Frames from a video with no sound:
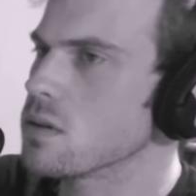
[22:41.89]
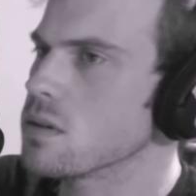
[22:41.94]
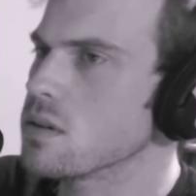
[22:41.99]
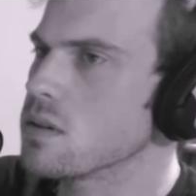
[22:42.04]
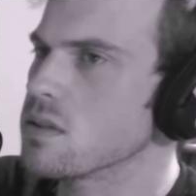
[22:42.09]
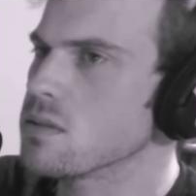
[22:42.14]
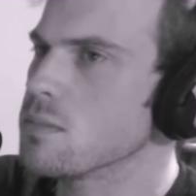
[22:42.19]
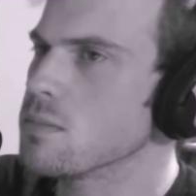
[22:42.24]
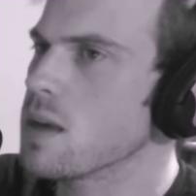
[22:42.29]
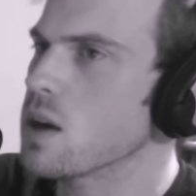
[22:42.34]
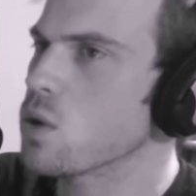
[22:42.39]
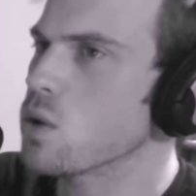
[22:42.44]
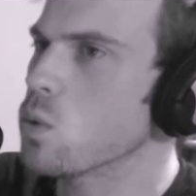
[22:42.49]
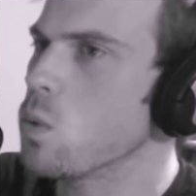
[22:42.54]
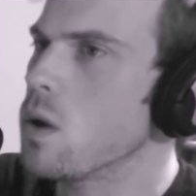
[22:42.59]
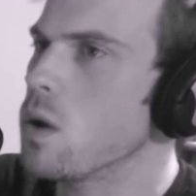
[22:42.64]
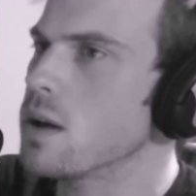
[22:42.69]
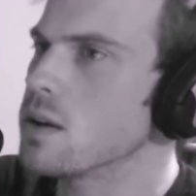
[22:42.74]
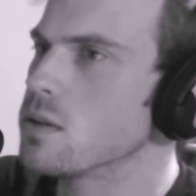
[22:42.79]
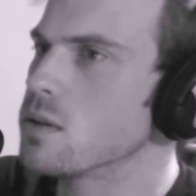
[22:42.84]
doesn't matter
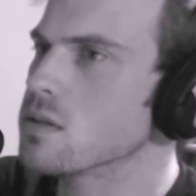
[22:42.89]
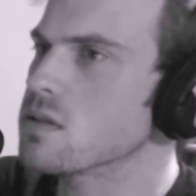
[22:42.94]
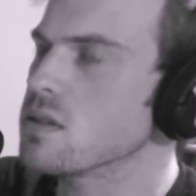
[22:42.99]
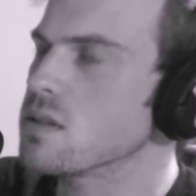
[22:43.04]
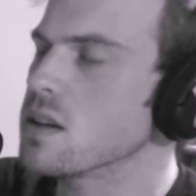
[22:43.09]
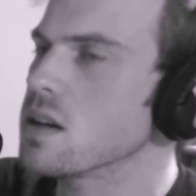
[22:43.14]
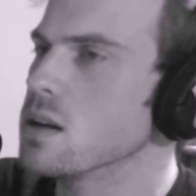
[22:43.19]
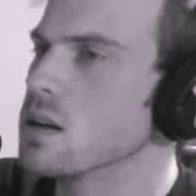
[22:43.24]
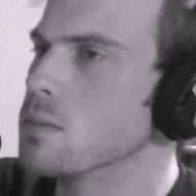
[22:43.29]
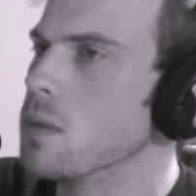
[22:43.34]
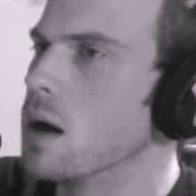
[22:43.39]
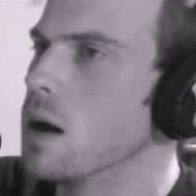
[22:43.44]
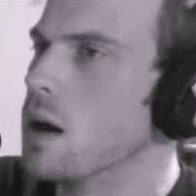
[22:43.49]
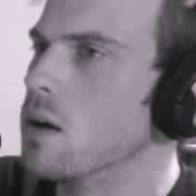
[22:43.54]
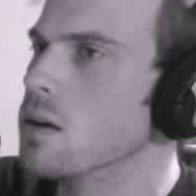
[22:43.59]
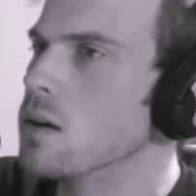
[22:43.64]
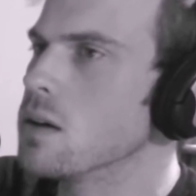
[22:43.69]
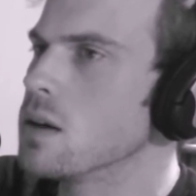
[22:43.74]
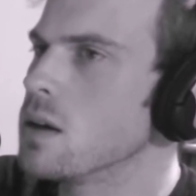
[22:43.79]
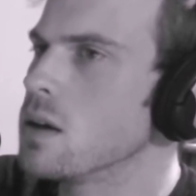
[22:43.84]
what you're singing
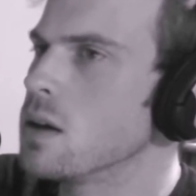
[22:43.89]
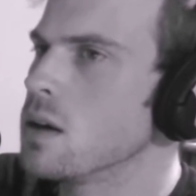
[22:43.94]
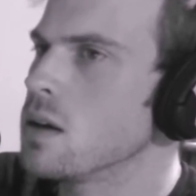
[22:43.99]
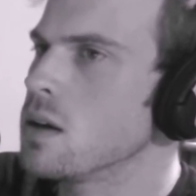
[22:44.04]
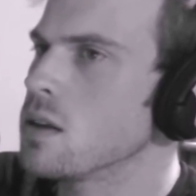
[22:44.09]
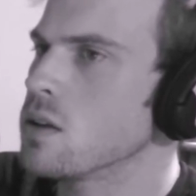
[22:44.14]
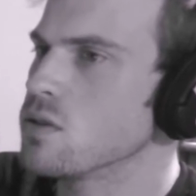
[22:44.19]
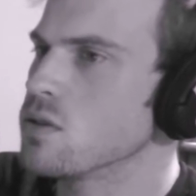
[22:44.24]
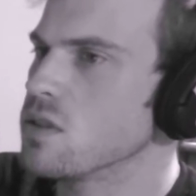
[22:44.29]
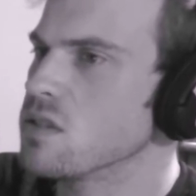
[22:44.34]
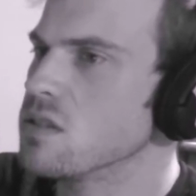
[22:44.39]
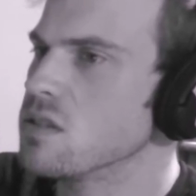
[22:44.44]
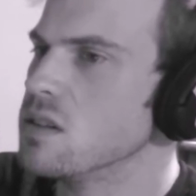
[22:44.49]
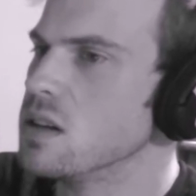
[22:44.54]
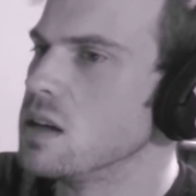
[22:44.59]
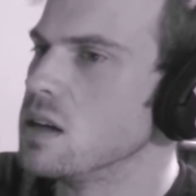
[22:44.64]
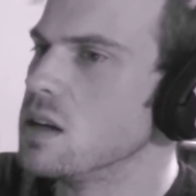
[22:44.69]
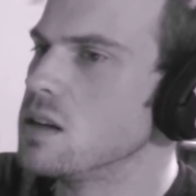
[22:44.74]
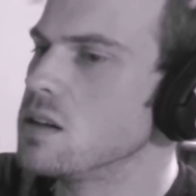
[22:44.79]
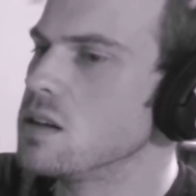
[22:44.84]
about. There's this
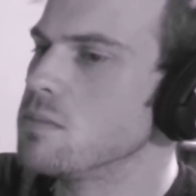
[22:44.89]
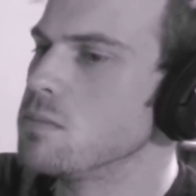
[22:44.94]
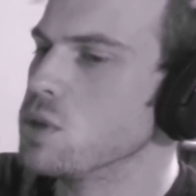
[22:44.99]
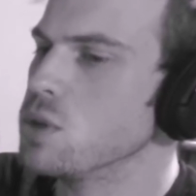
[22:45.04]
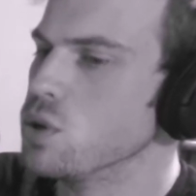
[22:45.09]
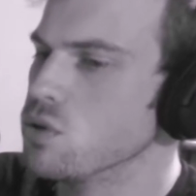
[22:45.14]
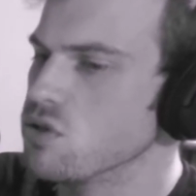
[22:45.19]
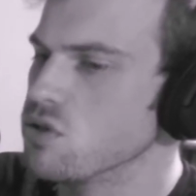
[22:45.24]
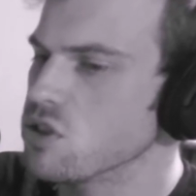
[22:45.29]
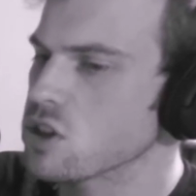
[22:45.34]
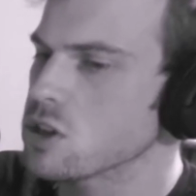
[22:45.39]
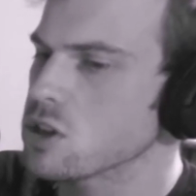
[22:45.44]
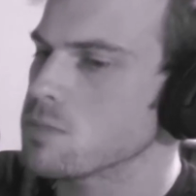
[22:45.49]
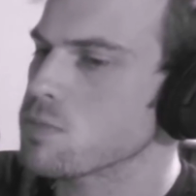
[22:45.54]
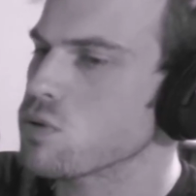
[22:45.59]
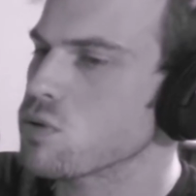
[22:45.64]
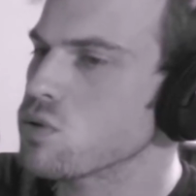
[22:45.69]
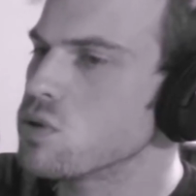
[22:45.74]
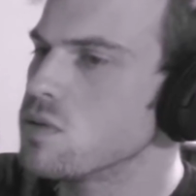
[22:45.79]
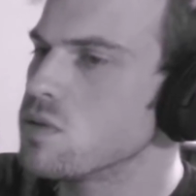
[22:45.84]
need in music to
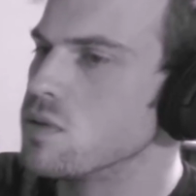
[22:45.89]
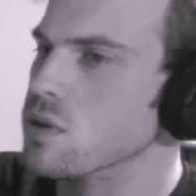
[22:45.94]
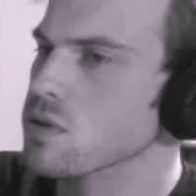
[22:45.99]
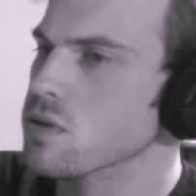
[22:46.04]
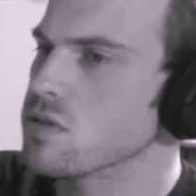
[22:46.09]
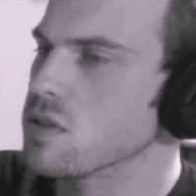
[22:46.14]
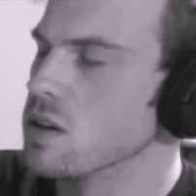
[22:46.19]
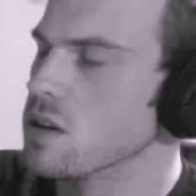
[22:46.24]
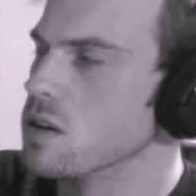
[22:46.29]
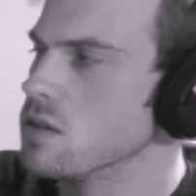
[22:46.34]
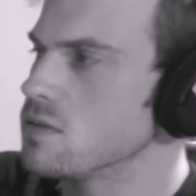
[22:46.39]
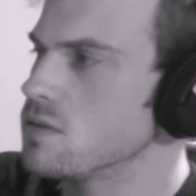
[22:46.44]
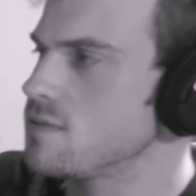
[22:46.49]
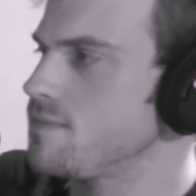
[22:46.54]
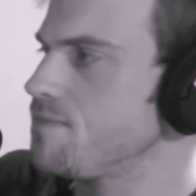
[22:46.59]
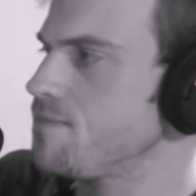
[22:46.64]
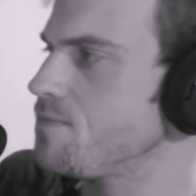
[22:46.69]
prove yourself.